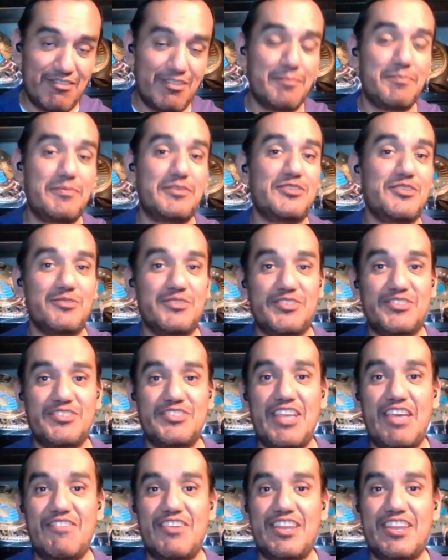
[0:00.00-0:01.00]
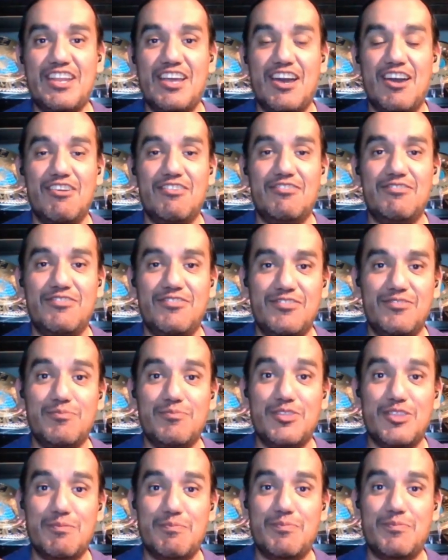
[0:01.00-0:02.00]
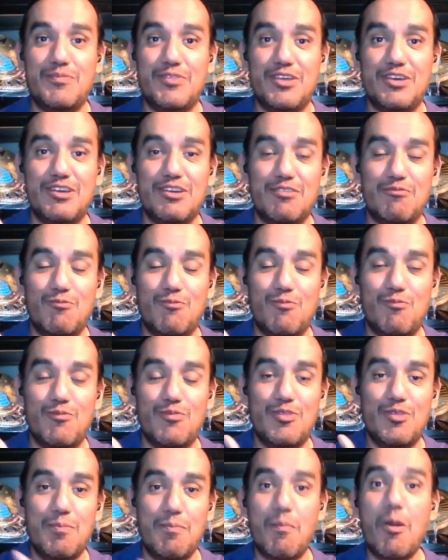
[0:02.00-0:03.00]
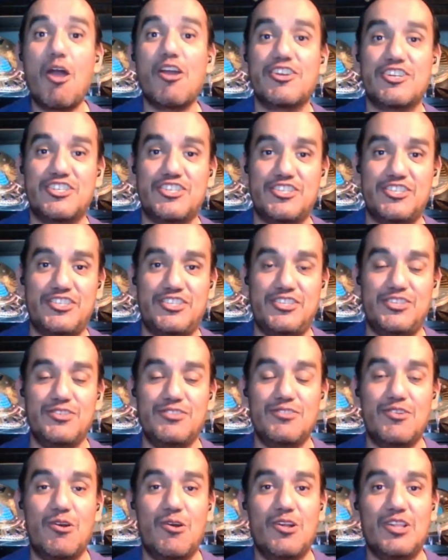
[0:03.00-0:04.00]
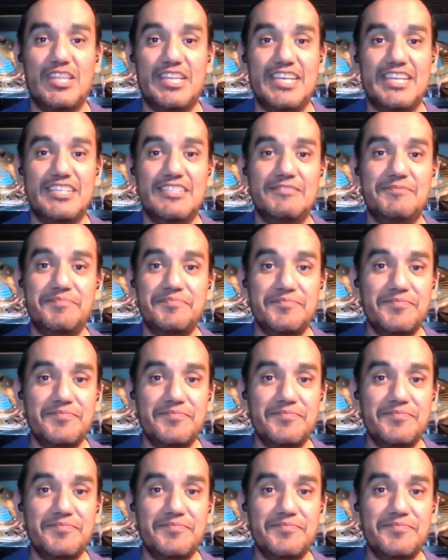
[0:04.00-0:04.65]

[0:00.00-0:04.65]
episode 7 of the March to All In.